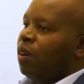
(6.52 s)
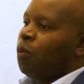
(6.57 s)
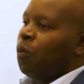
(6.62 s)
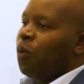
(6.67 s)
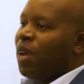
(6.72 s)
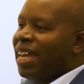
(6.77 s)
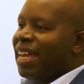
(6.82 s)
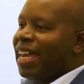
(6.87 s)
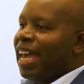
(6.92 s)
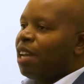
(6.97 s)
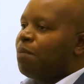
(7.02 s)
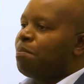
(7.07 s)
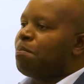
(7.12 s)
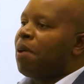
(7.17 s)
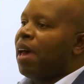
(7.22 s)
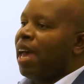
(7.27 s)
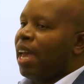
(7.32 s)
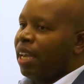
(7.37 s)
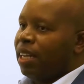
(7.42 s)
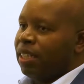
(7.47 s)
We get
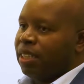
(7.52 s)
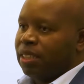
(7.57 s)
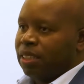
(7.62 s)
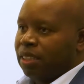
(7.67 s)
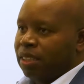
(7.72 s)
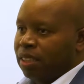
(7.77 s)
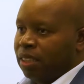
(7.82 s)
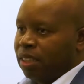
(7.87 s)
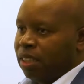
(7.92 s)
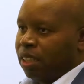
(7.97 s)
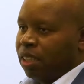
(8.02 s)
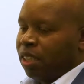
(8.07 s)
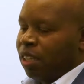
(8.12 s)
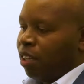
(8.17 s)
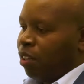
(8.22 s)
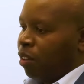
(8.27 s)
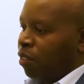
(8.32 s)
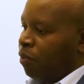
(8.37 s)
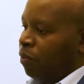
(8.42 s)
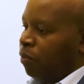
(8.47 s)
paid
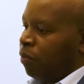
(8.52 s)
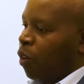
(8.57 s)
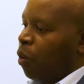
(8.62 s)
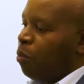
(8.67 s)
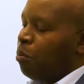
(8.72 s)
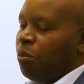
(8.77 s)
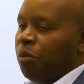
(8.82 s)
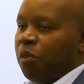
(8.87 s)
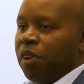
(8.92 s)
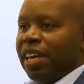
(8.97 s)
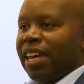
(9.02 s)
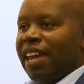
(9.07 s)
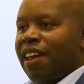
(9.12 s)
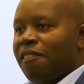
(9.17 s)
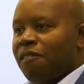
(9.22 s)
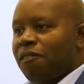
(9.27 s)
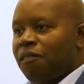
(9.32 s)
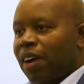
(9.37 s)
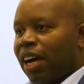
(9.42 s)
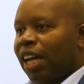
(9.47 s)
for
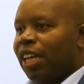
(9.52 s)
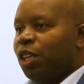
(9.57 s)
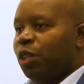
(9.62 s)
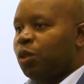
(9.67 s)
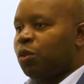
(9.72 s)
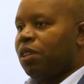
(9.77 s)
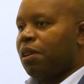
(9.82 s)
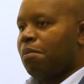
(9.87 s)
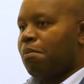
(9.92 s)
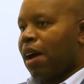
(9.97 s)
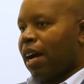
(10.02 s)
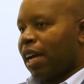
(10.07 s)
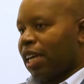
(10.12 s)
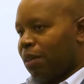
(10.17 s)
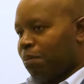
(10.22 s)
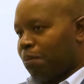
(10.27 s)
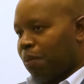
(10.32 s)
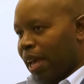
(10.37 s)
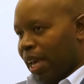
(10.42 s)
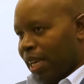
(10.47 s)
bringing value to the
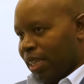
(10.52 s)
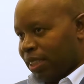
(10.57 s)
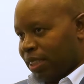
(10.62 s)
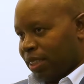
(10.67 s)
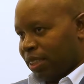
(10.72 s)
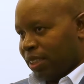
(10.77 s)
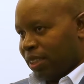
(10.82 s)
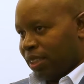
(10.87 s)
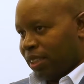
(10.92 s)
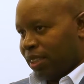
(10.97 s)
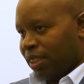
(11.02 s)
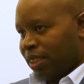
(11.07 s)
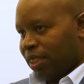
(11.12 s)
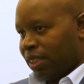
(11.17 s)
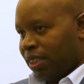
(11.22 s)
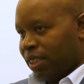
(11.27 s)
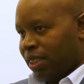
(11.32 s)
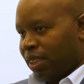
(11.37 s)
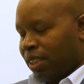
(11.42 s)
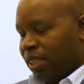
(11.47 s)
marketplace.
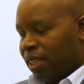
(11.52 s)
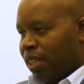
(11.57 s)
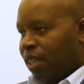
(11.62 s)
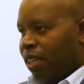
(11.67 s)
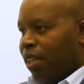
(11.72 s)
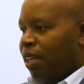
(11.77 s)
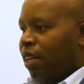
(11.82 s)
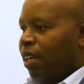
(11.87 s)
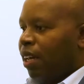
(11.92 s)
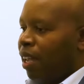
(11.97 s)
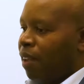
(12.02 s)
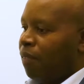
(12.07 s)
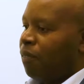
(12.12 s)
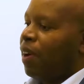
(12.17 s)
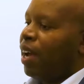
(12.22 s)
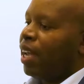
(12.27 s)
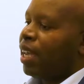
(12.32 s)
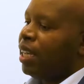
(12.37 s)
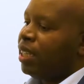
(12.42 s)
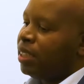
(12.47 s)
If
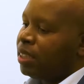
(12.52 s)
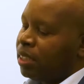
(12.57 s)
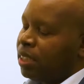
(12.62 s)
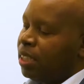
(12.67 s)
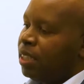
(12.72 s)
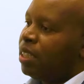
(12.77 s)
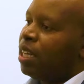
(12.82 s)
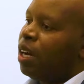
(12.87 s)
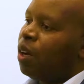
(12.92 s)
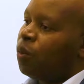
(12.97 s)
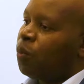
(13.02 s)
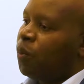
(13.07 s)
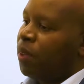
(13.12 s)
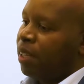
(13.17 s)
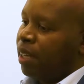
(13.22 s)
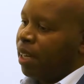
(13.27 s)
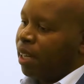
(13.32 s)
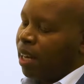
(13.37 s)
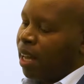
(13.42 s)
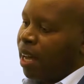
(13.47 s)
I can sit down with
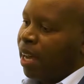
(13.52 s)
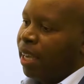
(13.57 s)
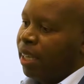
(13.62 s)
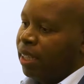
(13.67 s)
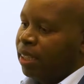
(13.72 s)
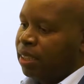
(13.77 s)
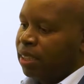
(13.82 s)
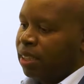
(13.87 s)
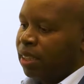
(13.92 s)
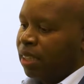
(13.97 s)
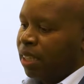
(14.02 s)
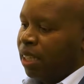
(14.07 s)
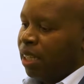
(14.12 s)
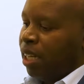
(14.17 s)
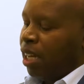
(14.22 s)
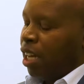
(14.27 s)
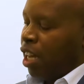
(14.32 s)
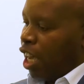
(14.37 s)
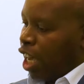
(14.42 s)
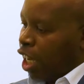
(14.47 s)
a client
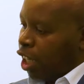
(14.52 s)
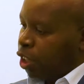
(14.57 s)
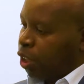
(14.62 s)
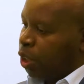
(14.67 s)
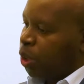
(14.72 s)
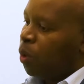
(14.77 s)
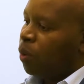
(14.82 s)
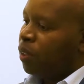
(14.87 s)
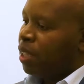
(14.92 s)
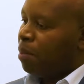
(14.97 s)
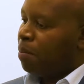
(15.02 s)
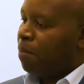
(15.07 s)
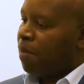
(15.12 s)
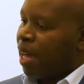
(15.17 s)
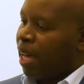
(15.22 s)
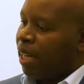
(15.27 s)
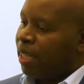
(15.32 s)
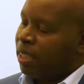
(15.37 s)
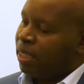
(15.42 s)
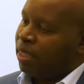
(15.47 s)
and show them
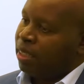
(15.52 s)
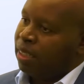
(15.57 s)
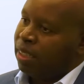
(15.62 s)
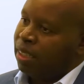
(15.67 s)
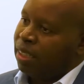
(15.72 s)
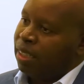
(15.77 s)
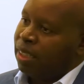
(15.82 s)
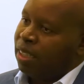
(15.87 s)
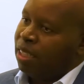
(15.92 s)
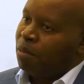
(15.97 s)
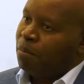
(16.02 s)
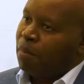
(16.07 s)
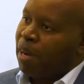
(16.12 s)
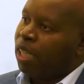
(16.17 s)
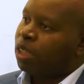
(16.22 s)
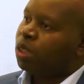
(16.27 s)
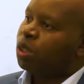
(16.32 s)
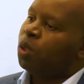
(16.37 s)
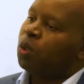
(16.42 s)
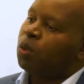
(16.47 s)
that my
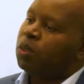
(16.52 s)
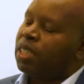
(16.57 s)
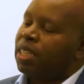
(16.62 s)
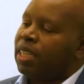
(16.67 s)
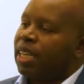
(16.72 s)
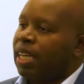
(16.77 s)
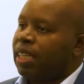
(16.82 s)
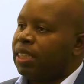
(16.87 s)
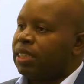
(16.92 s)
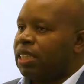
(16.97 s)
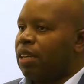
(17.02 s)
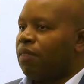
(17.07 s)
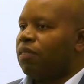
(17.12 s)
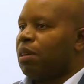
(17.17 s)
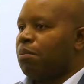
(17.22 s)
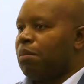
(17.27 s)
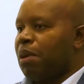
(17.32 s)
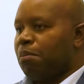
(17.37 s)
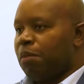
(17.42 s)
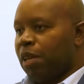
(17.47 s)
solution can save
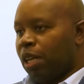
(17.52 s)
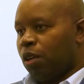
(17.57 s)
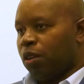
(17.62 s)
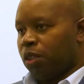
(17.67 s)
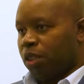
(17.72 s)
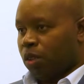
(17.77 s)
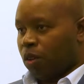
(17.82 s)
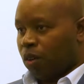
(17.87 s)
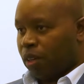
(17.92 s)
them $1 million,